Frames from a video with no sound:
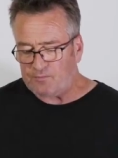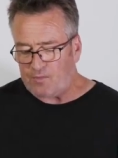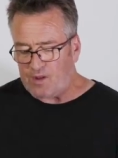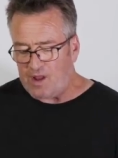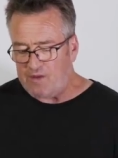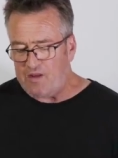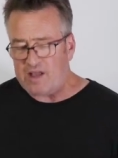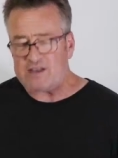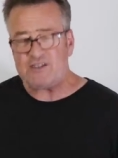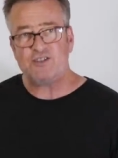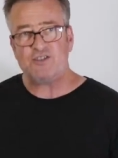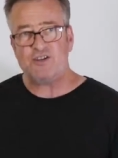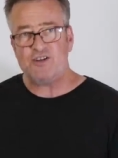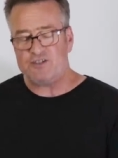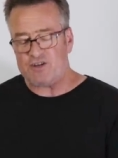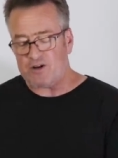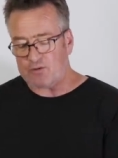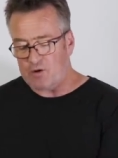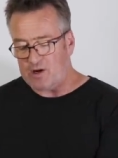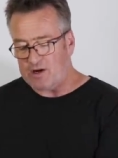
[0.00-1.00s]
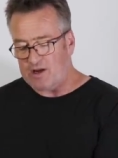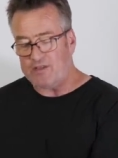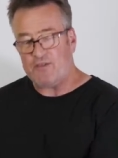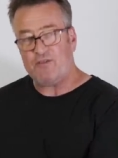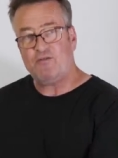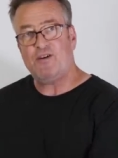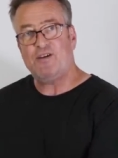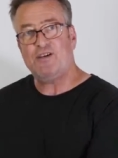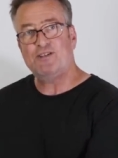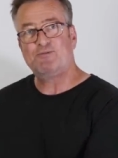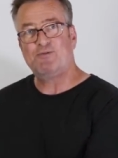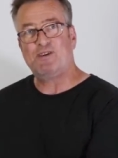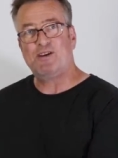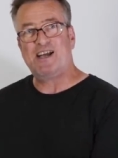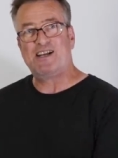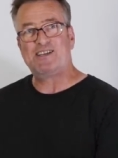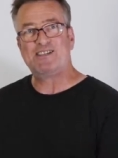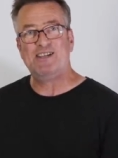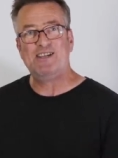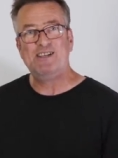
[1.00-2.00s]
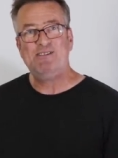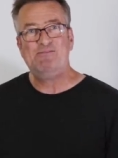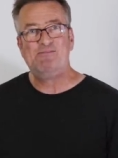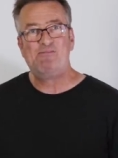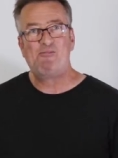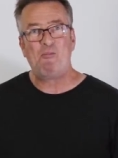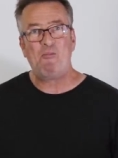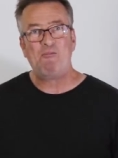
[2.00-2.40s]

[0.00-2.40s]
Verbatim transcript: If I had to choose, I quite like the first one actually.